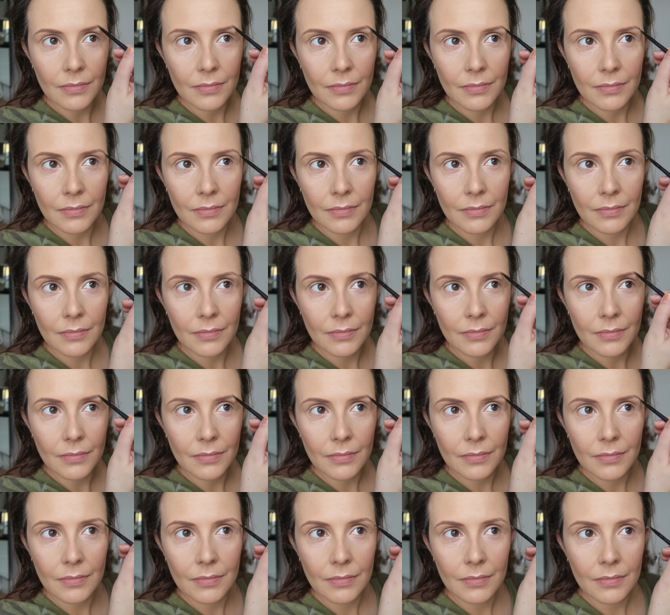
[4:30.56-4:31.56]

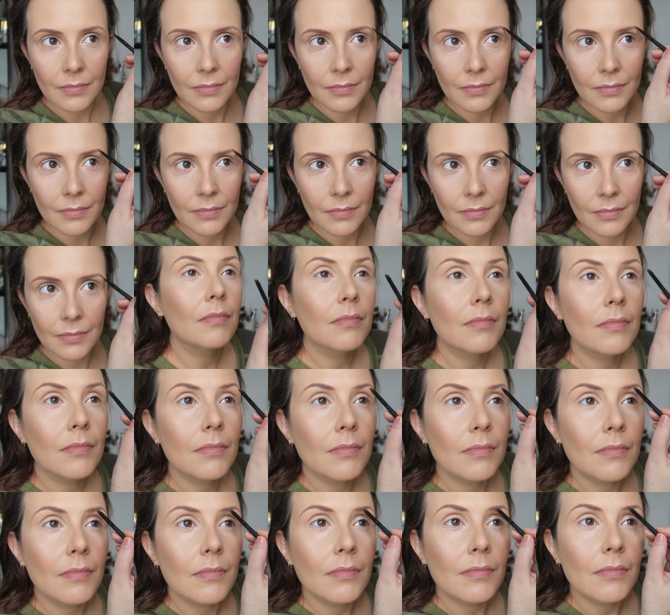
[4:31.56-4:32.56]

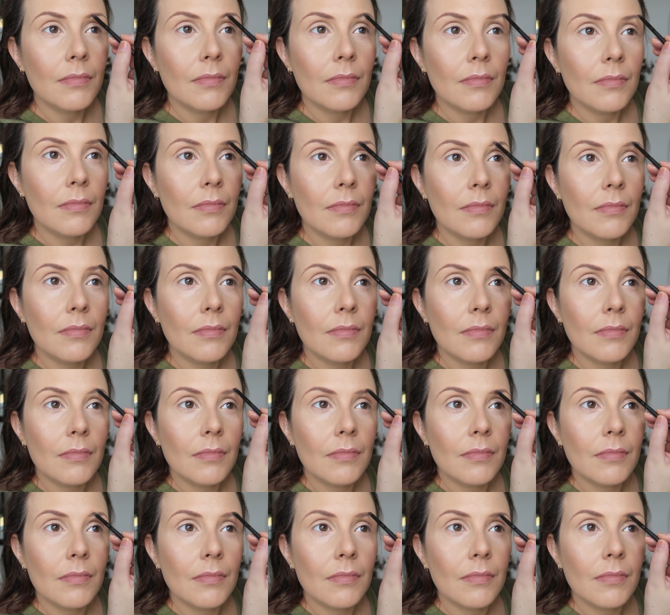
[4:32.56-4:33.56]

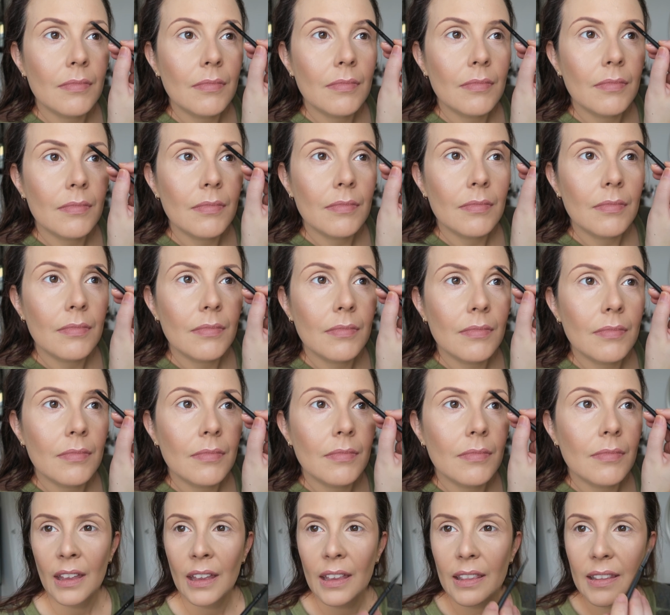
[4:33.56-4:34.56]

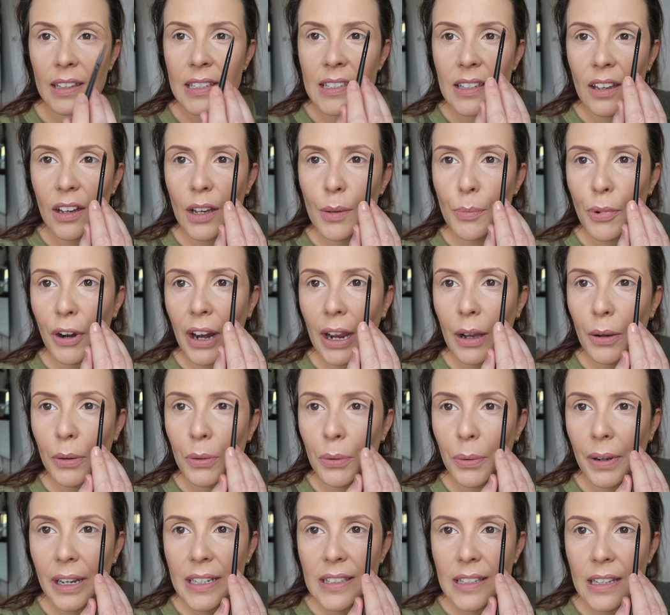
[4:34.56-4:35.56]
This eyebrow
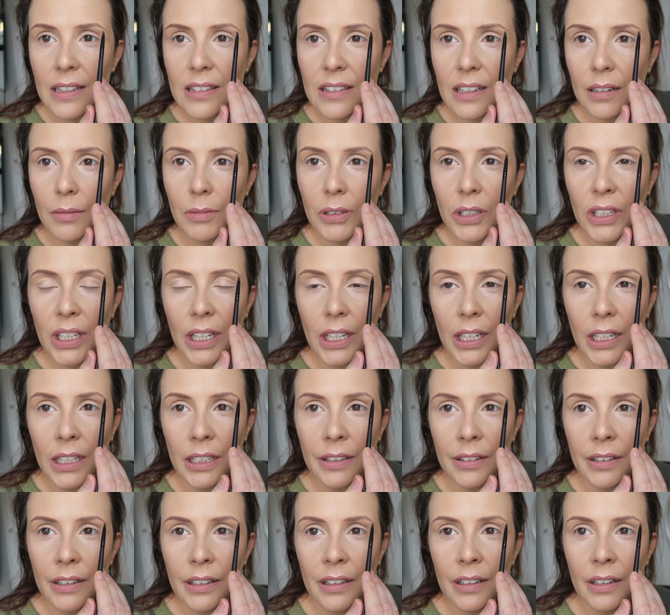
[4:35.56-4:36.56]
always ends up
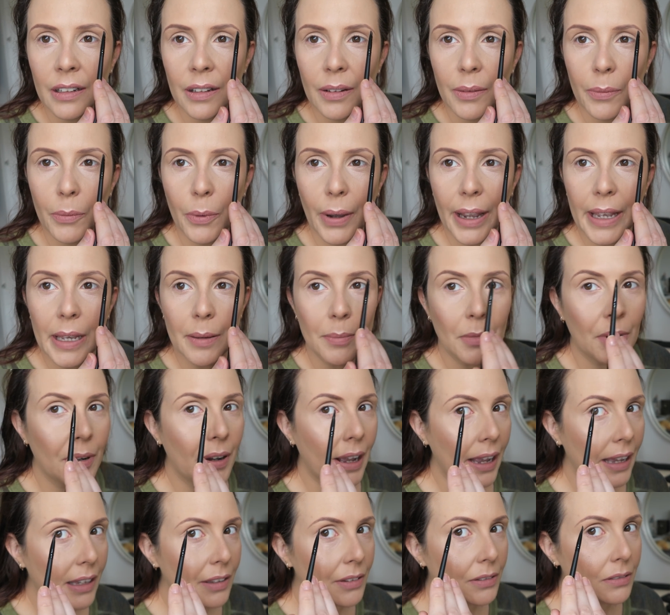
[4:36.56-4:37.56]
looking way
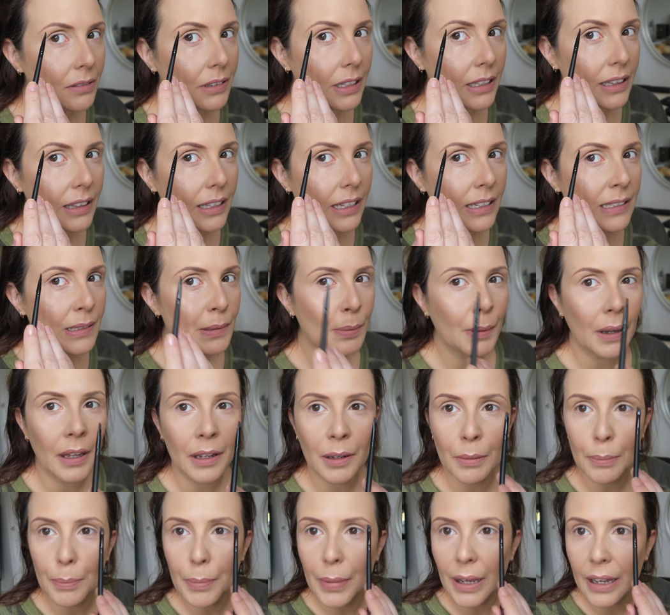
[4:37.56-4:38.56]
more angled than this
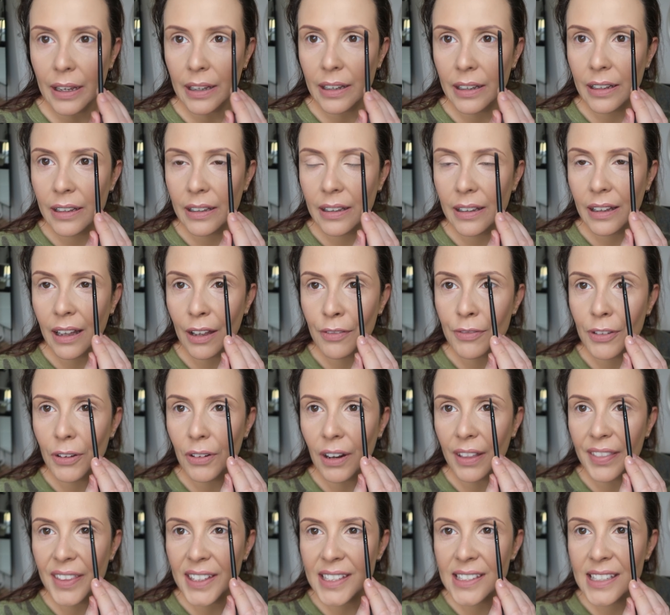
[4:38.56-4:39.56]
one, but I feel
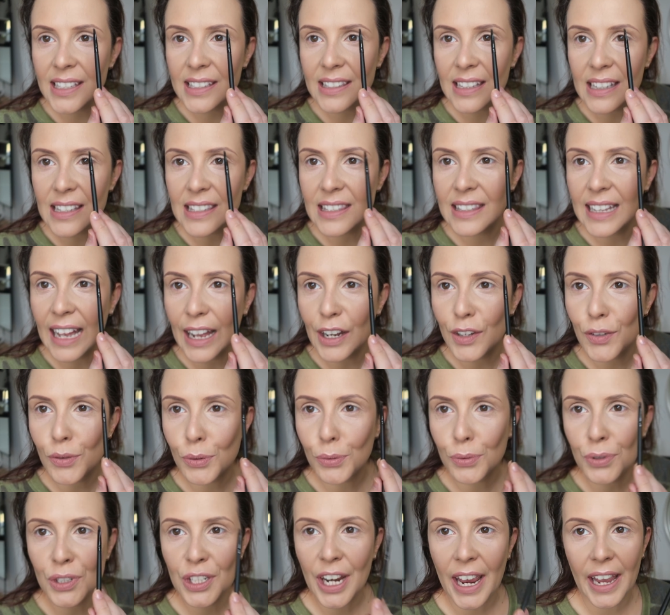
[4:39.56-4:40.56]
like this is its
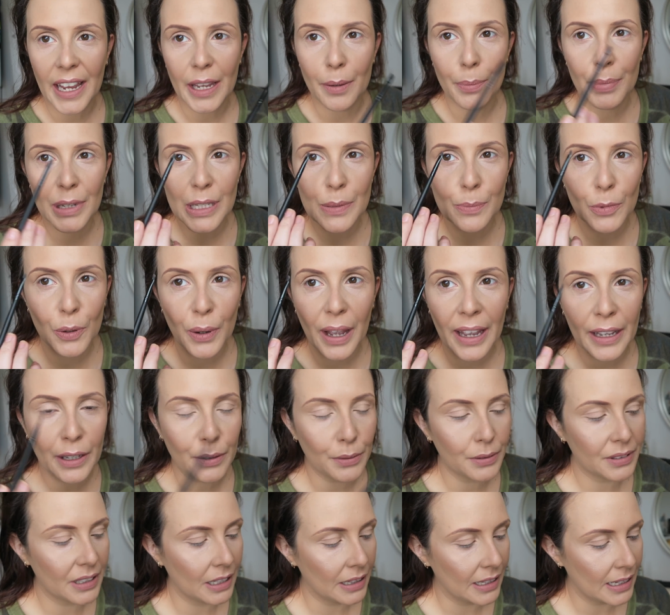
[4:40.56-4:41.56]
natural shape is more
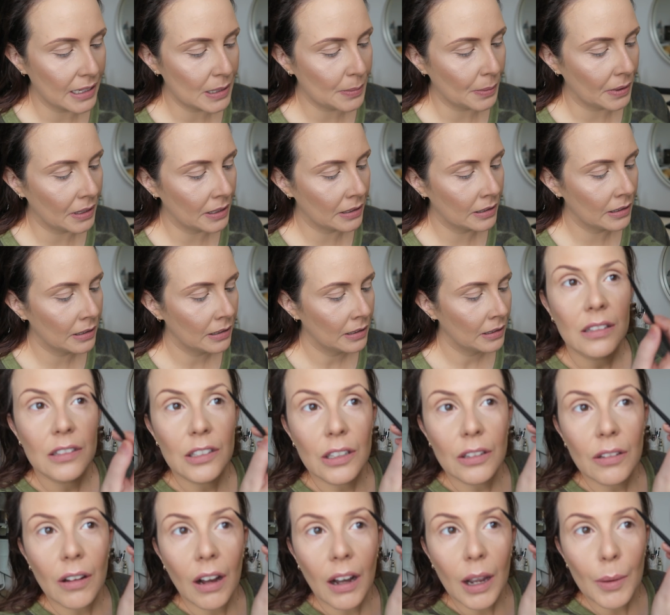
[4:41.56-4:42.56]
angled than this one.
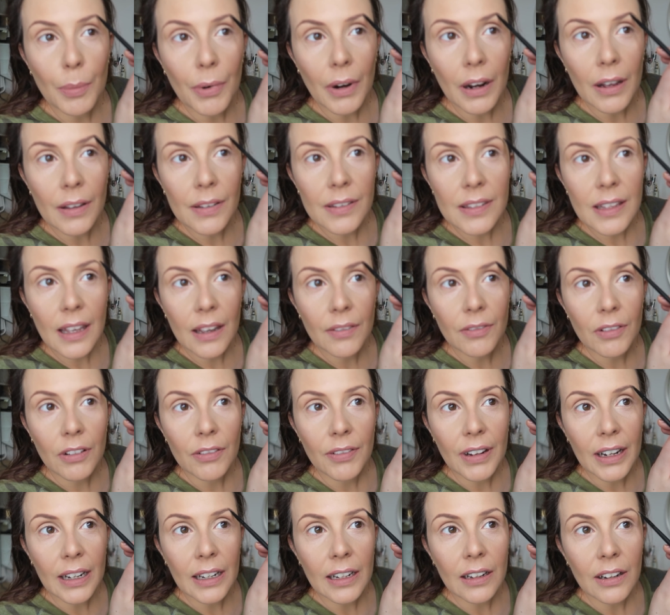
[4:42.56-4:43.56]
Do eyebrows ever
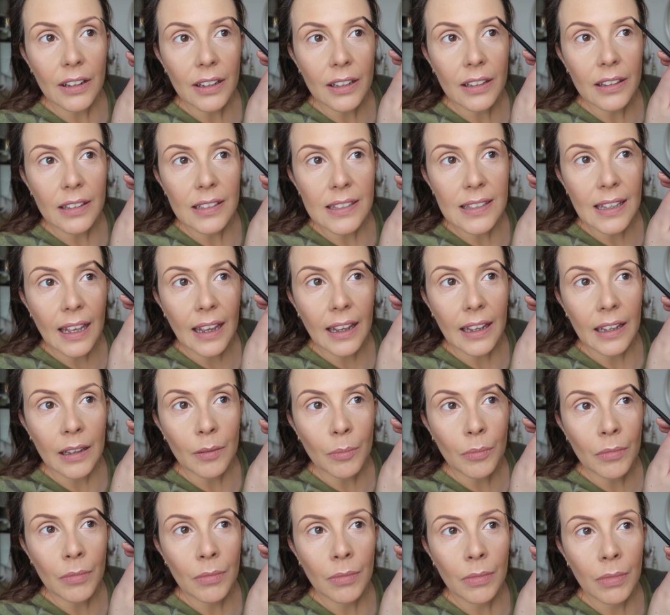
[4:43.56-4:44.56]
really look the
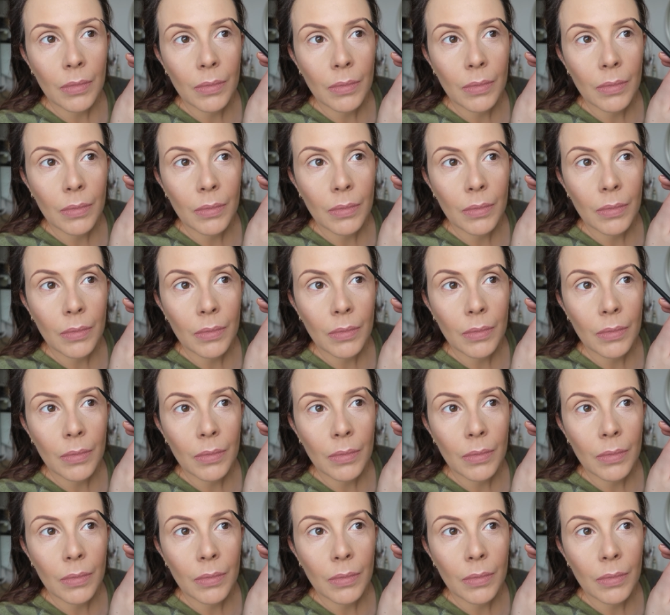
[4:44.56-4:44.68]
same?